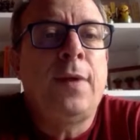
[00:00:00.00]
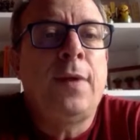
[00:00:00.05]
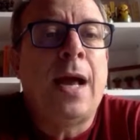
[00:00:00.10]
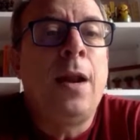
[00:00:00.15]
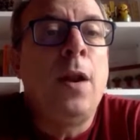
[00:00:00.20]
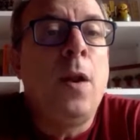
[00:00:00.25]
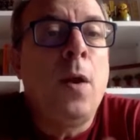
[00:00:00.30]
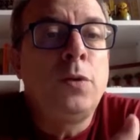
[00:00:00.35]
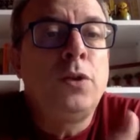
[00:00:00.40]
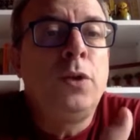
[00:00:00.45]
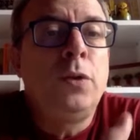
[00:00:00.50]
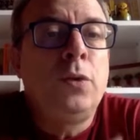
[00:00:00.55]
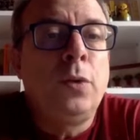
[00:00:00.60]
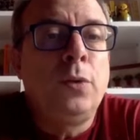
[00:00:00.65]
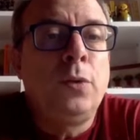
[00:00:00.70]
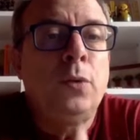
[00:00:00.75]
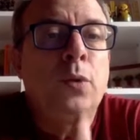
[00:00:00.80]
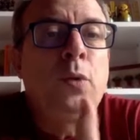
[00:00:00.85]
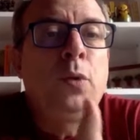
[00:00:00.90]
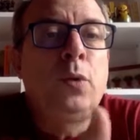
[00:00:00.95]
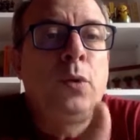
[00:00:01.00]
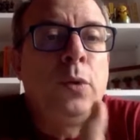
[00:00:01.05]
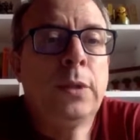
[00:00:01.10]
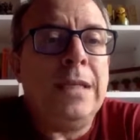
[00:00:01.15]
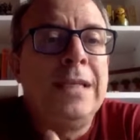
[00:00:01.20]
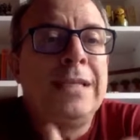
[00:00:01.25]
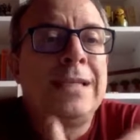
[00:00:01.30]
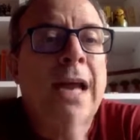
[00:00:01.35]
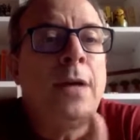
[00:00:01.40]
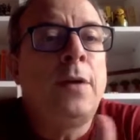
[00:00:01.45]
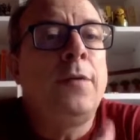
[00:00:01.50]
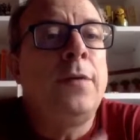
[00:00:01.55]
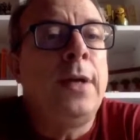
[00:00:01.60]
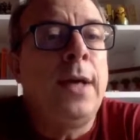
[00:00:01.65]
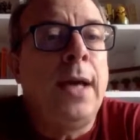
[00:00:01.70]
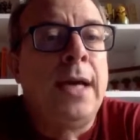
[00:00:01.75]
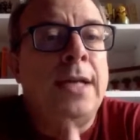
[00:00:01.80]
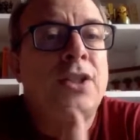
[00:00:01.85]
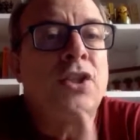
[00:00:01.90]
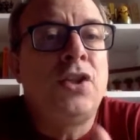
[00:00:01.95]
allows you this kind of
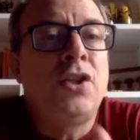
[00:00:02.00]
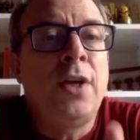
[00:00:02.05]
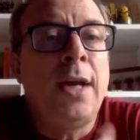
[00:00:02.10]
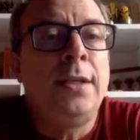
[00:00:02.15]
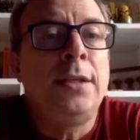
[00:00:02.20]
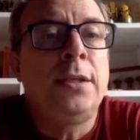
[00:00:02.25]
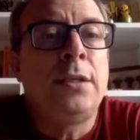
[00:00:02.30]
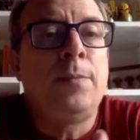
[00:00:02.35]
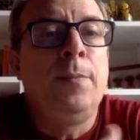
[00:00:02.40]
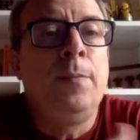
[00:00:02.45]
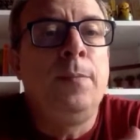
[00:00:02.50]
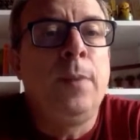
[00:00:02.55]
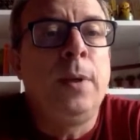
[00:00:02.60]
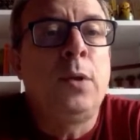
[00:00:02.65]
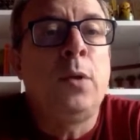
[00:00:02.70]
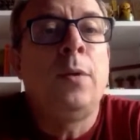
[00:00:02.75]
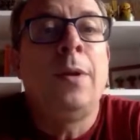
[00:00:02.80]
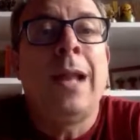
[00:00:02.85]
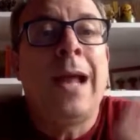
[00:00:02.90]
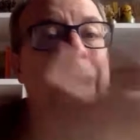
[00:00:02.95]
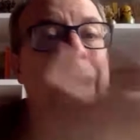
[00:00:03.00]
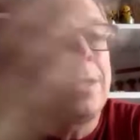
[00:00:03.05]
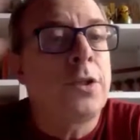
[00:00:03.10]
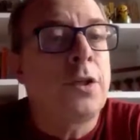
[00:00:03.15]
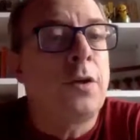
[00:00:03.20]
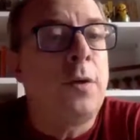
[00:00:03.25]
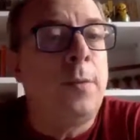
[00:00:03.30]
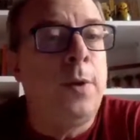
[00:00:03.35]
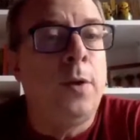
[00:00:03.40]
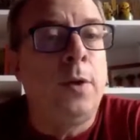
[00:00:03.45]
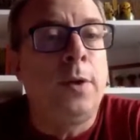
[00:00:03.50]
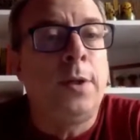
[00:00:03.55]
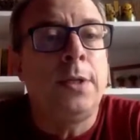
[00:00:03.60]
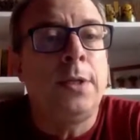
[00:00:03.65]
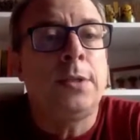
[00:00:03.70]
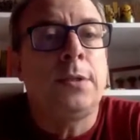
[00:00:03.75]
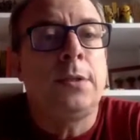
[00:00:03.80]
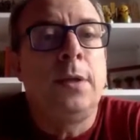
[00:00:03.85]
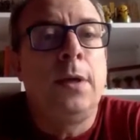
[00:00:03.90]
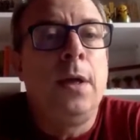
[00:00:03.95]
exchange between large
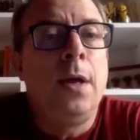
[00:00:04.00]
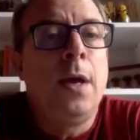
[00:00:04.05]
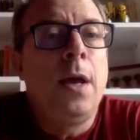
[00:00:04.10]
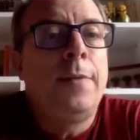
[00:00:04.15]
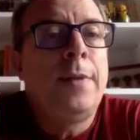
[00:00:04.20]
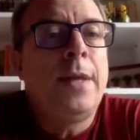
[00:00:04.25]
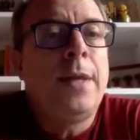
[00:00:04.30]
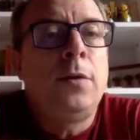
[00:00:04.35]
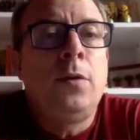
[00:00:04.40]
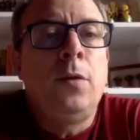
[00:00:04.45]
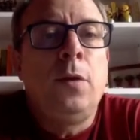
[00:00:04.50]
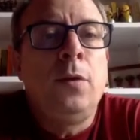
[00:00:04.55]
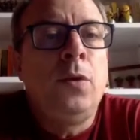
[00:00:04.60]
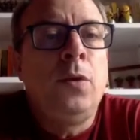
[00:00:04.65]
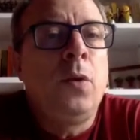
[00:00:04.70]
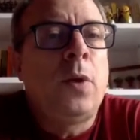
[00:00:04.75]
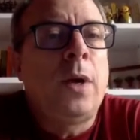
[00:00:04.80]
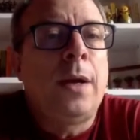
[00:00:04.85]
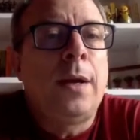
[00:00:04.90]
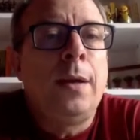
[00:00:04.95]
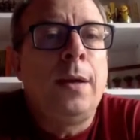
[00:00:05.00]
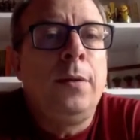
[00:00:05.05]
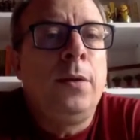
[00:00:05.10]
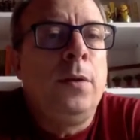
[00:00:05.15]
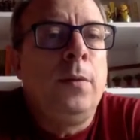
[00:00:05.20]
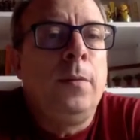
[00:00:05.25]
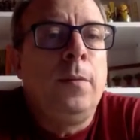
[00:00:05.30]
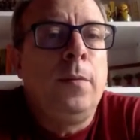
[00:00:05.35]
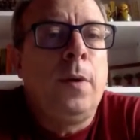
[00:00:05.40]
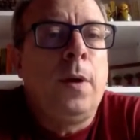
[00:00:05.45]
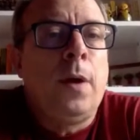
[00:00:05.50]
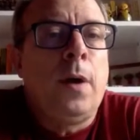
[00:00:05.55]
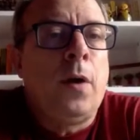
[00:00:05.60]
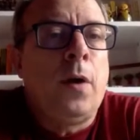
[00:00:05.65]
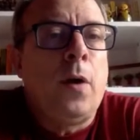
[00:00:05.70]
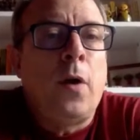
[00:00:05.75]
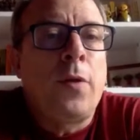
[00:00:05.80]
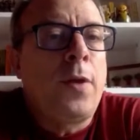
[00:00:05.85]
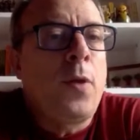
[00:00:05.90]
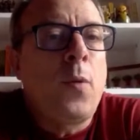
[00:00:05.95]
communities that you
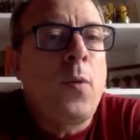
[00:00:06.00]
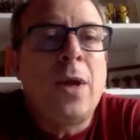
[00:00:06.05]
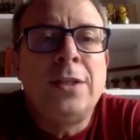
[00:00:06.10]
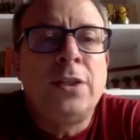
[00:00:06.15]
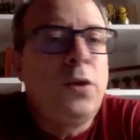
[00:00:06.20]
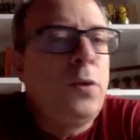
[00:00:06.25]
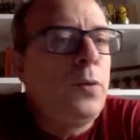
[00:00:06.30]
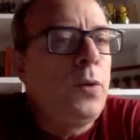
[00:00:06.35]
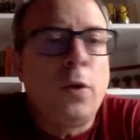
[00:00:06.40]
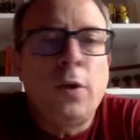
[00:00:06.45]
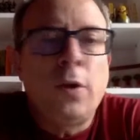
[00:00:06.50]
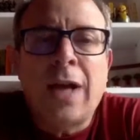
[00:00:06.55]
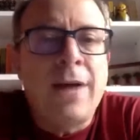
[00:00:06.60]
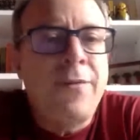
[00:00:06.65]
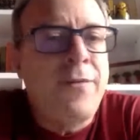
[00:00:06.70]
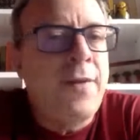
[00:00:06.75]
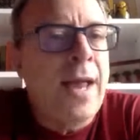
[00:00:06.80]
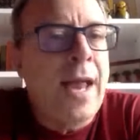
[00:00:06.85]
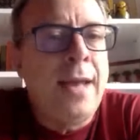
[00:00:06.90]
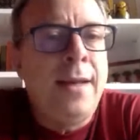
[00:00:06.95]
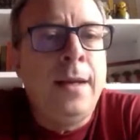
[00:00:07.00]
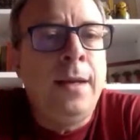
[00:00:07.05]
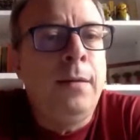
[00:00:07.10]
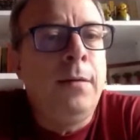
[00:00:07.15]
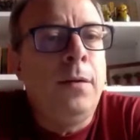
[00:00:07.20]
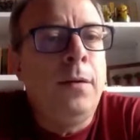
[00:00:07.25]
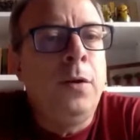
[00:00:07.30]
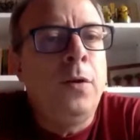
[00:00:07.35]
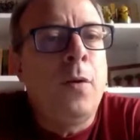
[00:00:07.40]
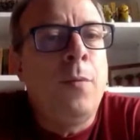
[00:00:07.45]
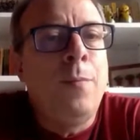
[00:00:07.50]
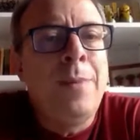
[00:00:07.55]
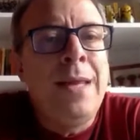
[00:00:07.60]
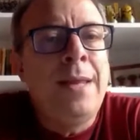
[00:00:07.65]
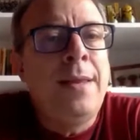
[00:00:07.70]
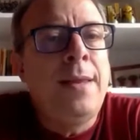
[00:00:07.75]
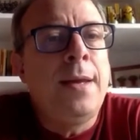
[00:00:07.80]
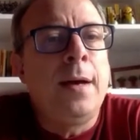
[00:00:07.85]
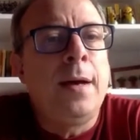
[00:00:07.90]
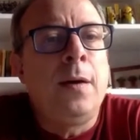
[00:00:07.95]
otherwise you don't have any
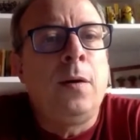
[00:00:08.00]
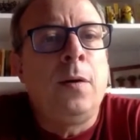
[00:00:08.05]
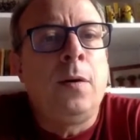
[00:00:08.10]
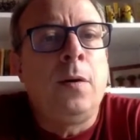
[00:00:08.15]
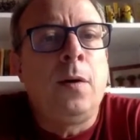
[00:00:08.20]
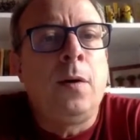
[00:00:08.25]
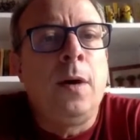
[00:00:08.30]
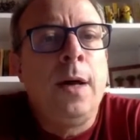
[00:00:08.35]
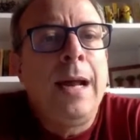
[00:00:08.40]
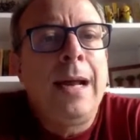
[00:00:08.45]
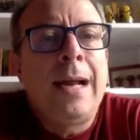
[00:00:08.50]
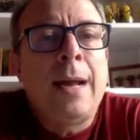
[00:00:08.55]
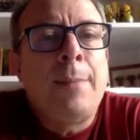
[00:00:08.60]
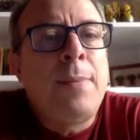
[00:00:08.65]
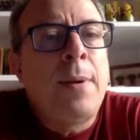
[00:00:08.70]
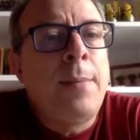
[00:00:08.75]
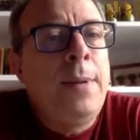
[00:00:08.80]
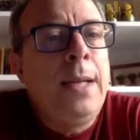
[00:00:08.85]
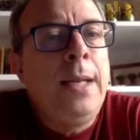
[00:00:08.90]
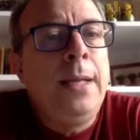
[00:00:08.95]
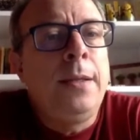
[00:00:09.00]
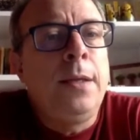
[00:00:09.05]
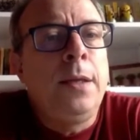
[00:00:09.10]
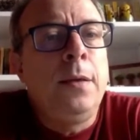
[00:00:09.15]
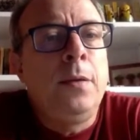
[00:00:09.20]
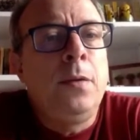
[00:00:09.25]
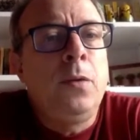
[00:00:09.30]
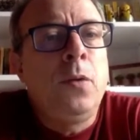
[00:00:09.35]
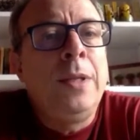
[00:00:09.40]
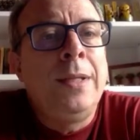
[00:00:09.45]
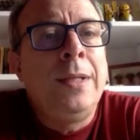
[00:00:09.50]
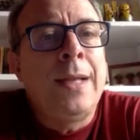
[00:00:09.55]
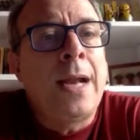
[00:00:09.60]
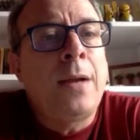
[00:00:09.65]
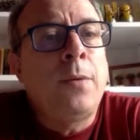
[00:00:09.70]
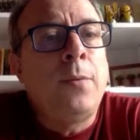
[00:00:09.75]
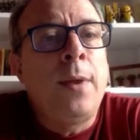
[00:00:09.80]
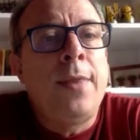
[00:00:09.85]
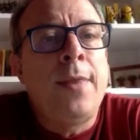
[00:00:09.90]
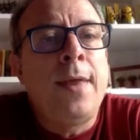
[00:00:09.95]
media or capability to
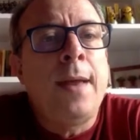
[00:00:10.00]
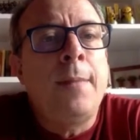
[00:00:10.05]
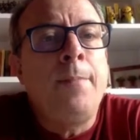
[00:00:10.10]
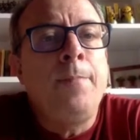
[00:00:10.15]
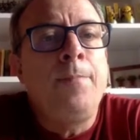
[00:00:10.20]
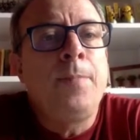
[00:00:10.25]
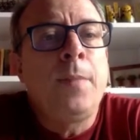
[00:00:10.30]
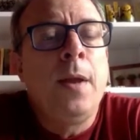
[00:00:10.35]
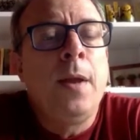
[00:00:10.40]
interact with them,